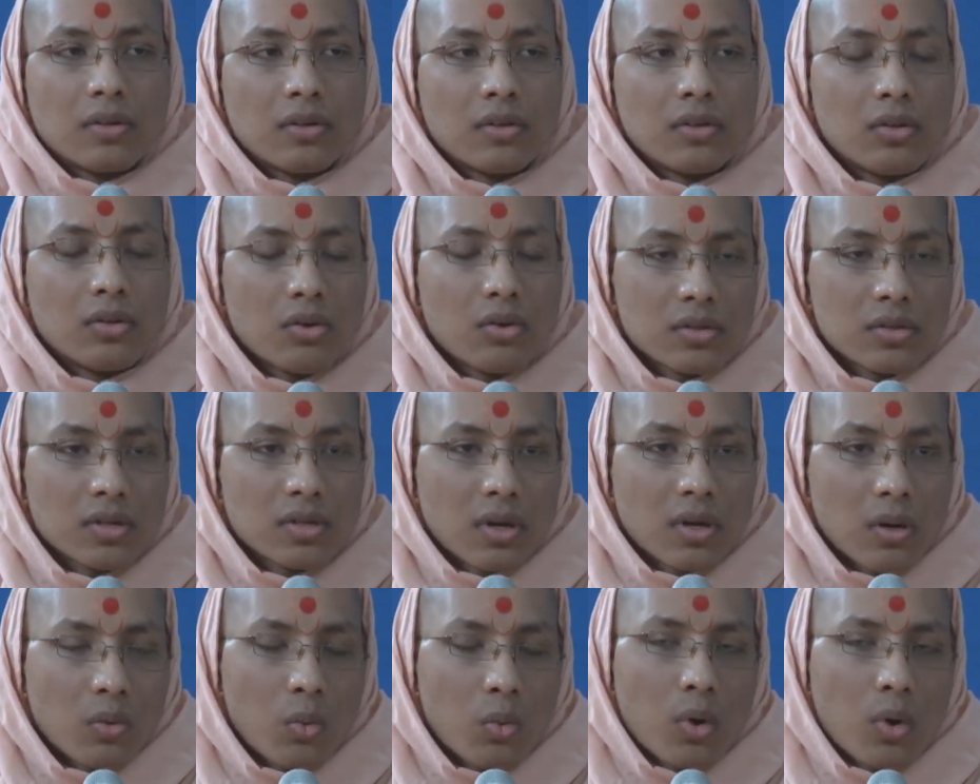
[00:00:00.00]
those
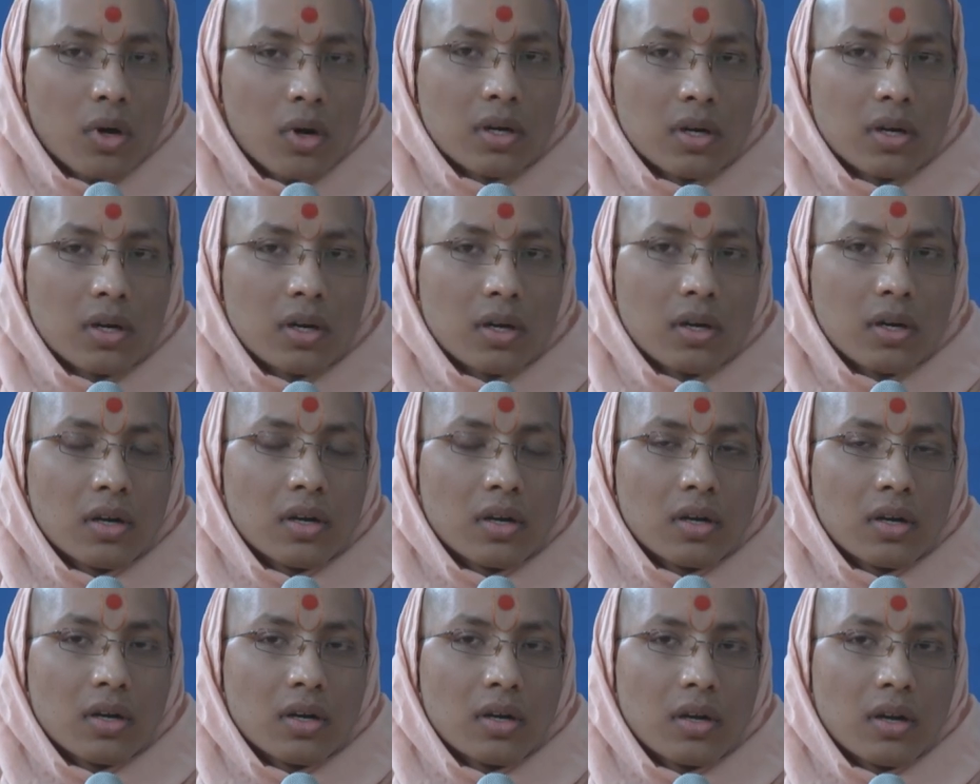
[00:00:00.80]
convert
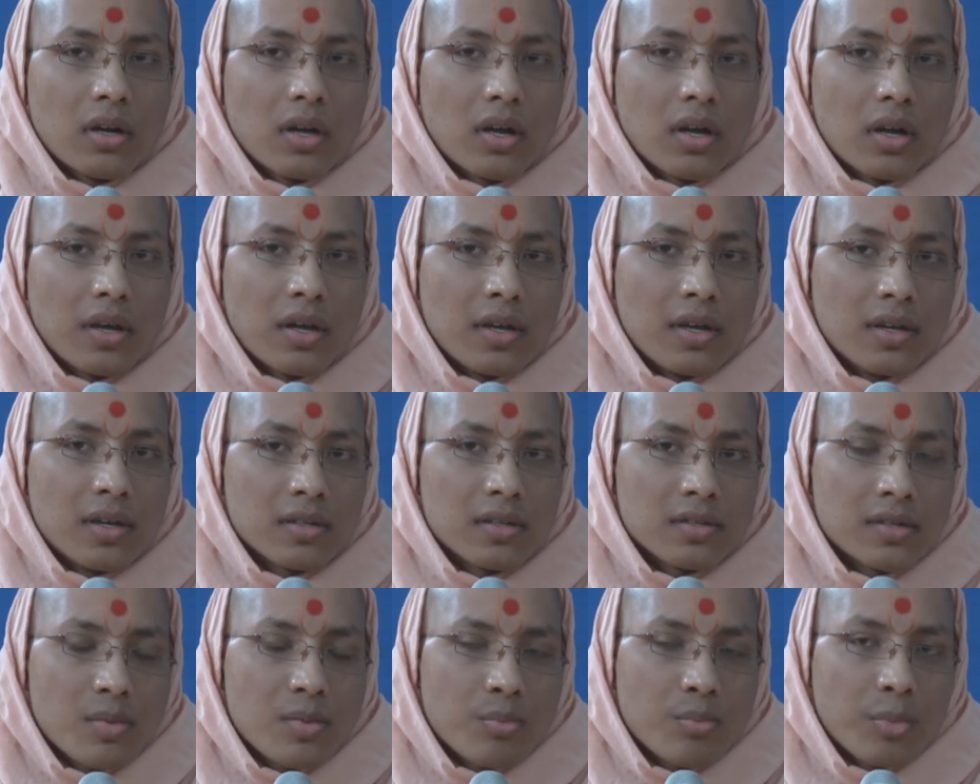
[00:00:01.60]
in a
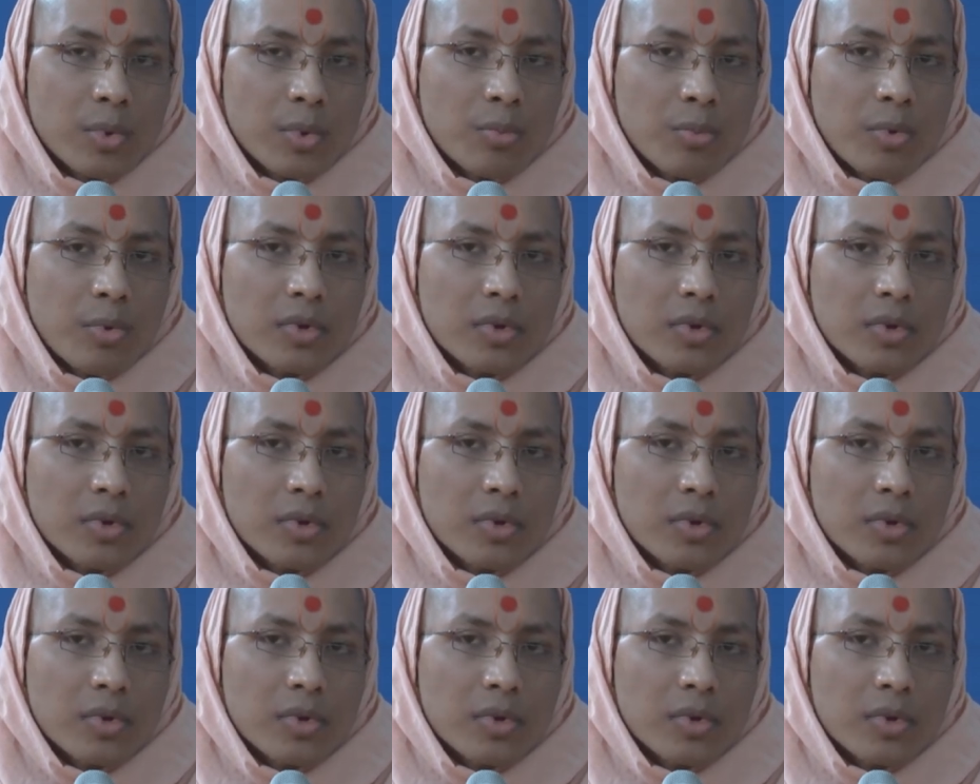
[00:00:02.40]
simple